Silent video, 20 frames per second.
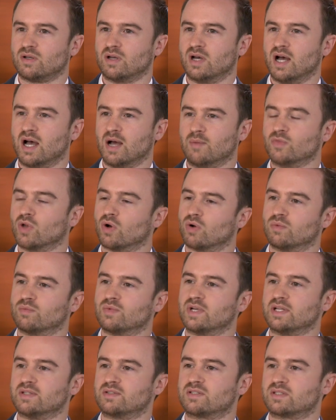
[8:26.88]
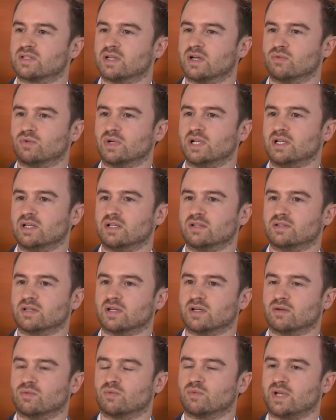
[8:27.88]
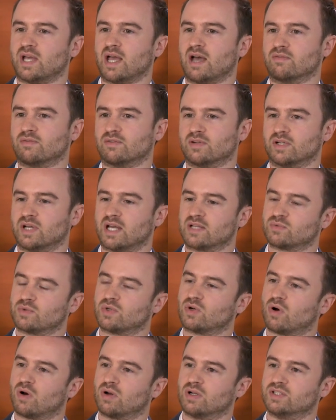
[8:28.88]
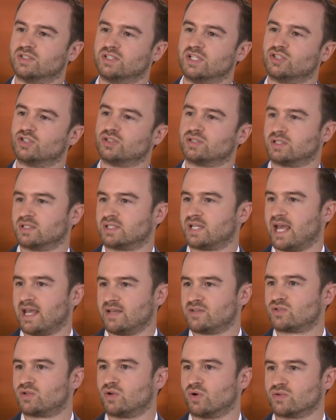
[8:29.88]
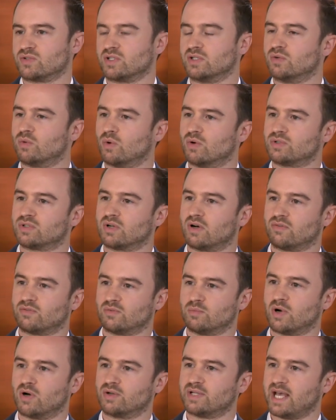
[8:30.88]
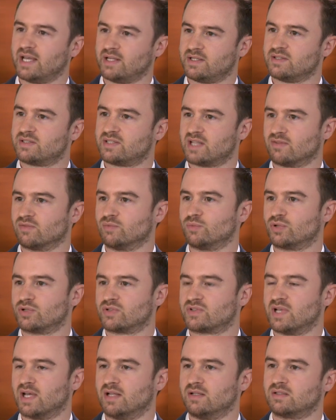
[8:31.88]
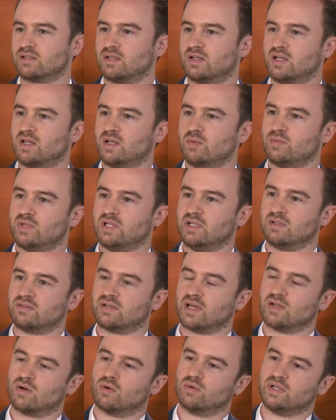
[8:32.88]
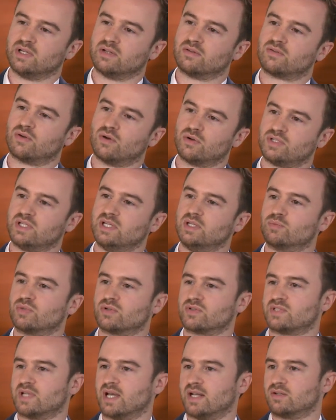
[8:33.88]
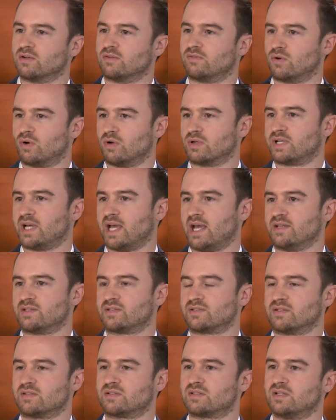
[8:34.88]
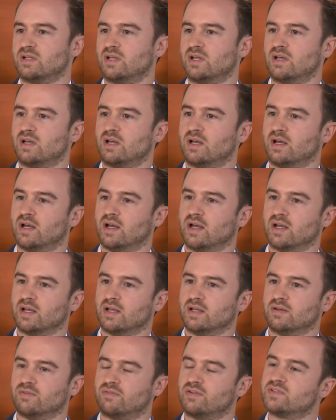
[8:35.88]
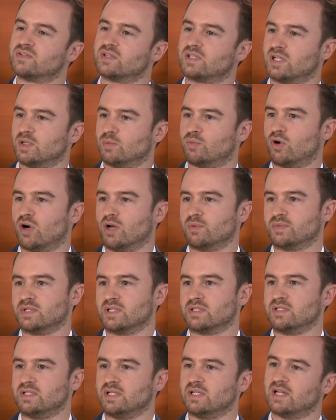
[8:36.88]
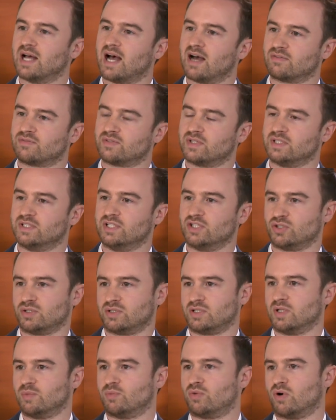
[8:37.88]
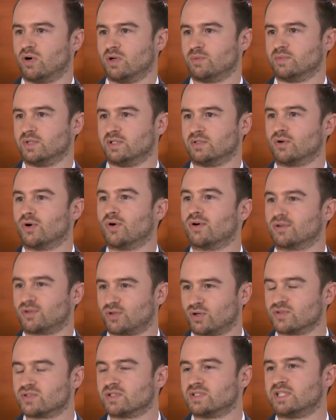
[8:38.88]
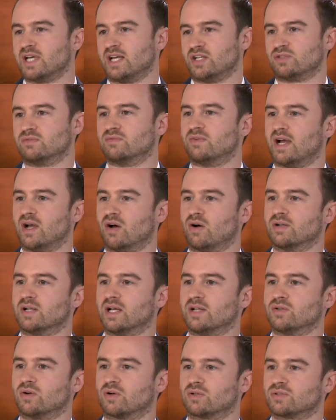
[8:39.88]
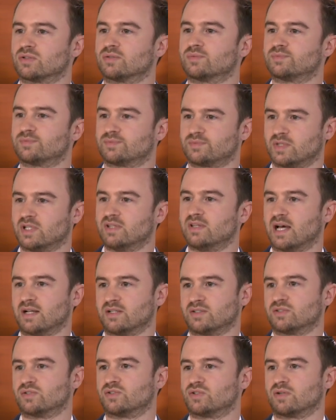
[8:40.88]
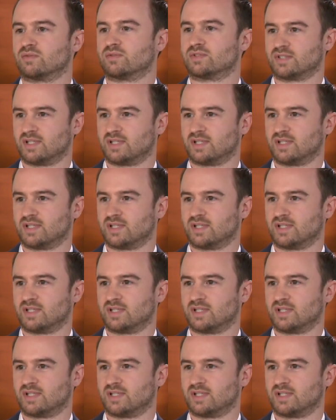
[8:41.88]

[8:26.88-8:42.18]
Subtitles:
No, it's we have as we call it, digital case closing quota of about 87%, meaning that only in 13% of all cases a physical appointment is needed after a digital appointment or consultation via OnlineDoctor. And that is the service,